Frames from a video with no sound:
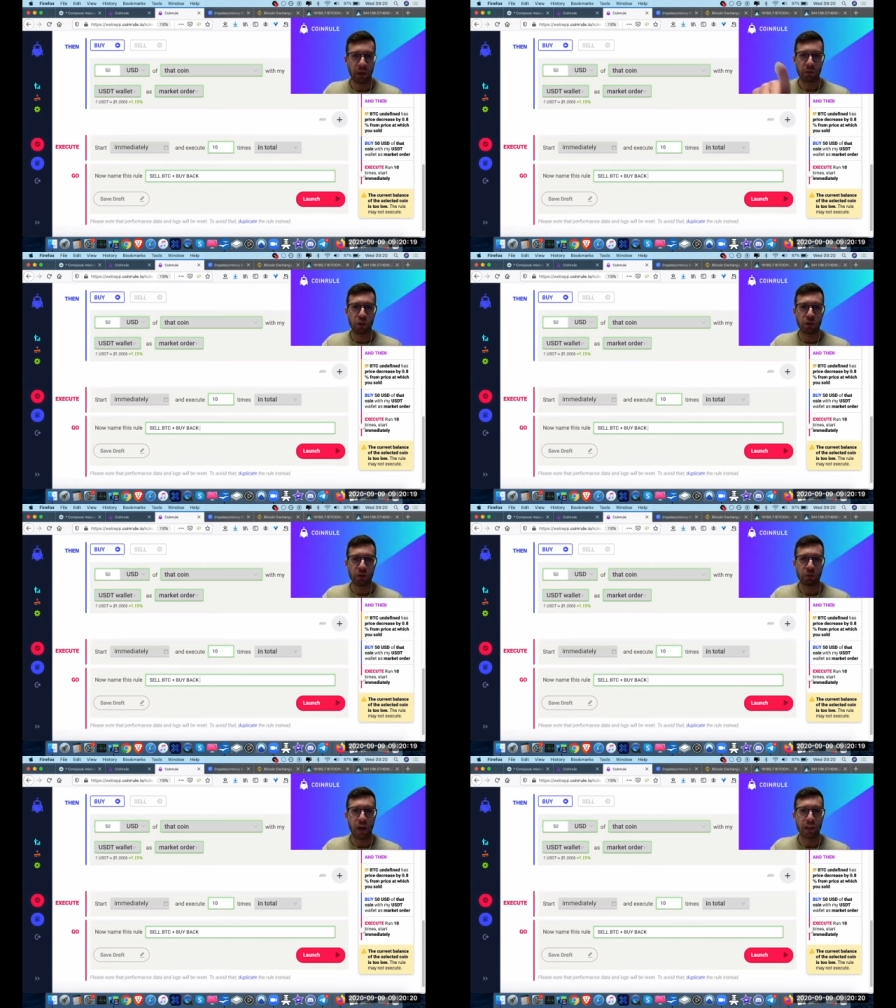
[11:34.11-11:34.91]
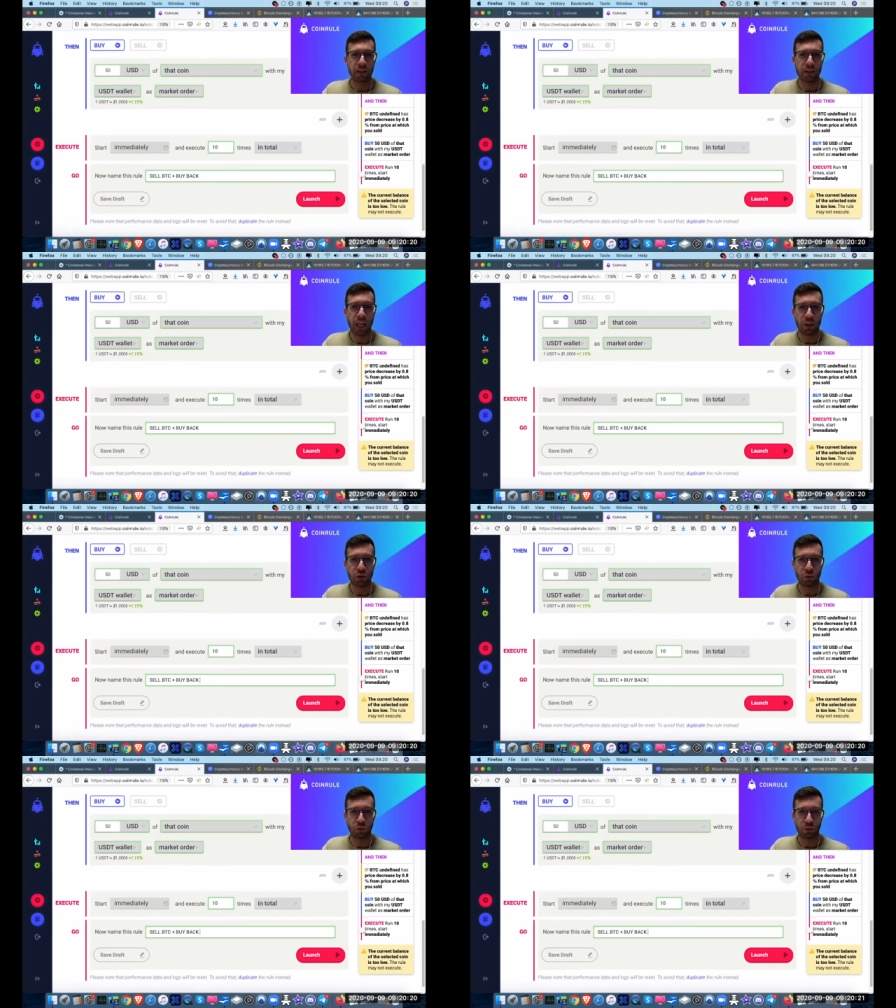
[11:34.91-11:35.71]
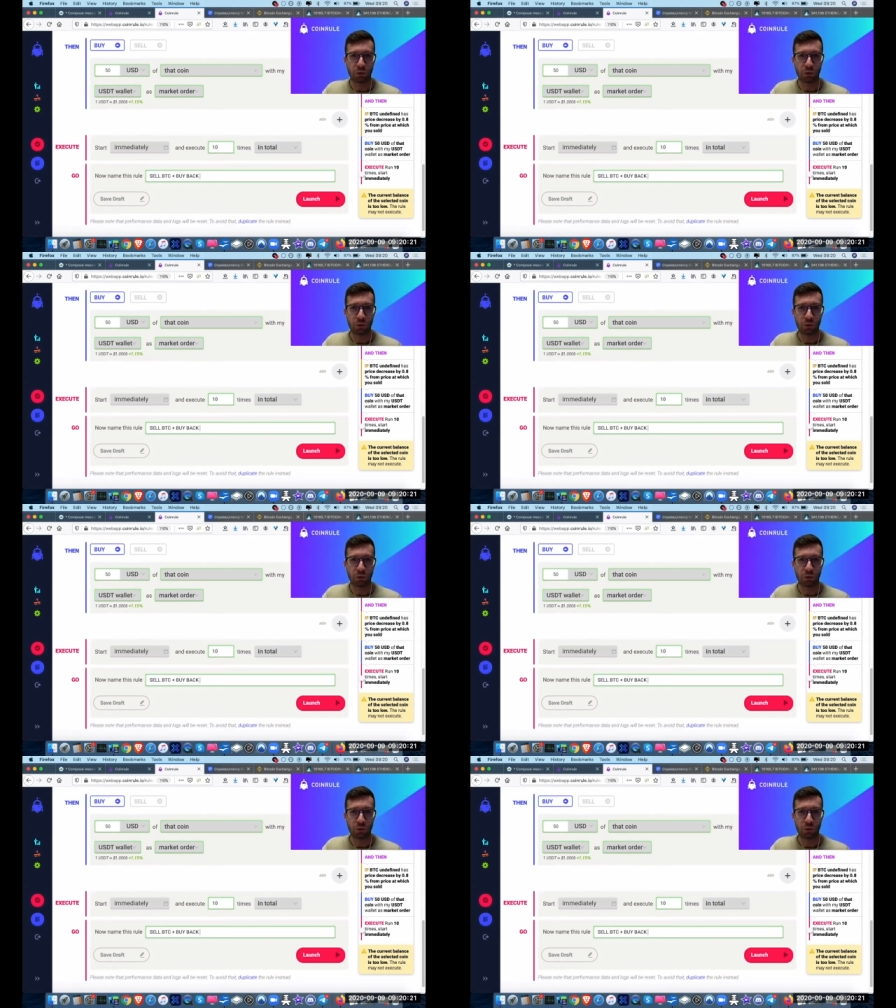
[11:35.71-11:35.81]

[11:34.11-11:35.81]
just write slash two.